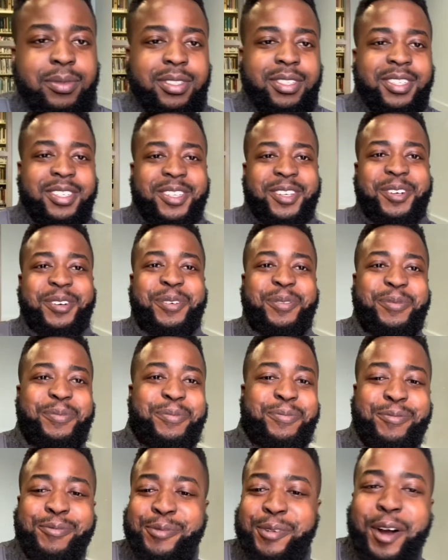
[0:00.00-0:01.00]
Yo,
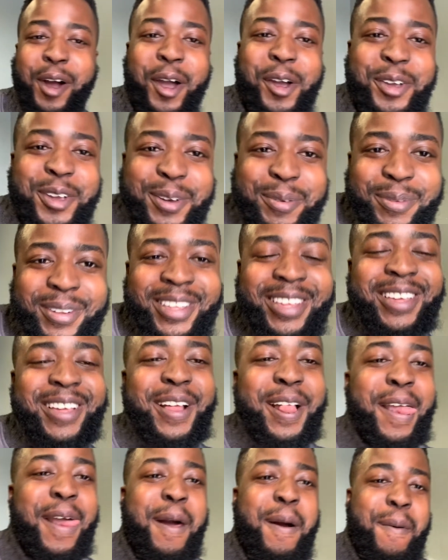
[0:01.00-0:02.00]
arguably,
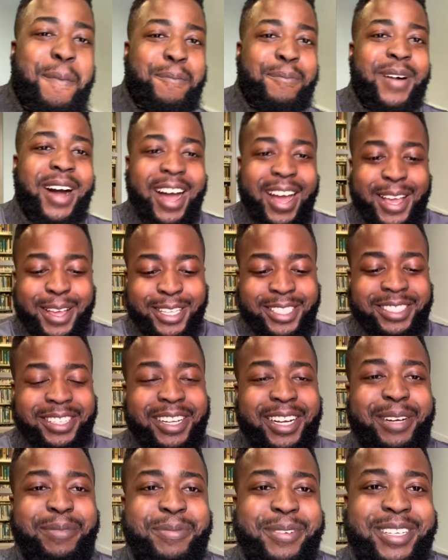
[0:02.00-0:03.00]
my
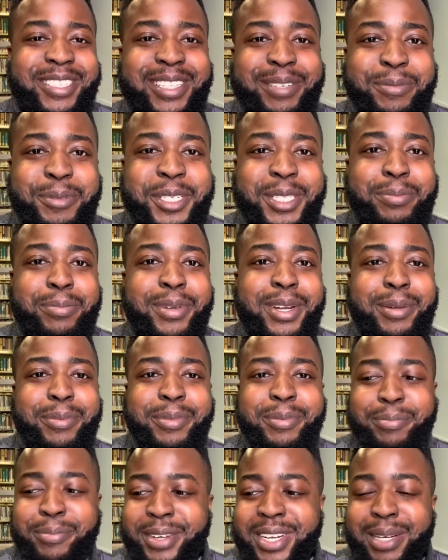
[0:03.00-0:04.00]
setup is the most
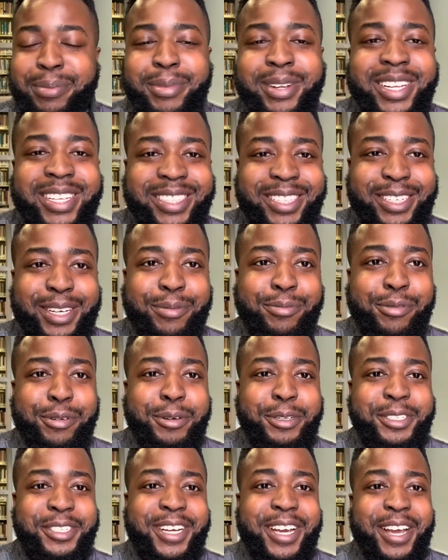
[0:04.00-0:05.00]
minimalistic
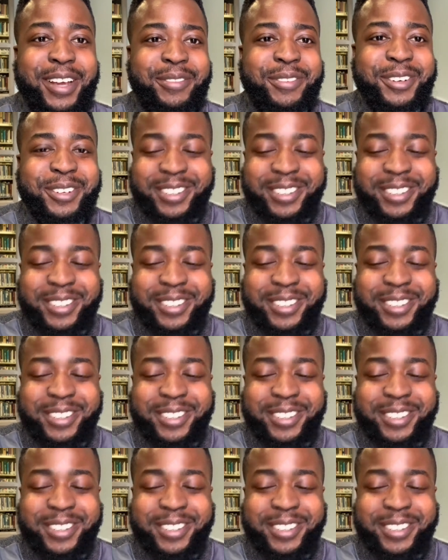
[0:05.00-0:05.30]
approach ever,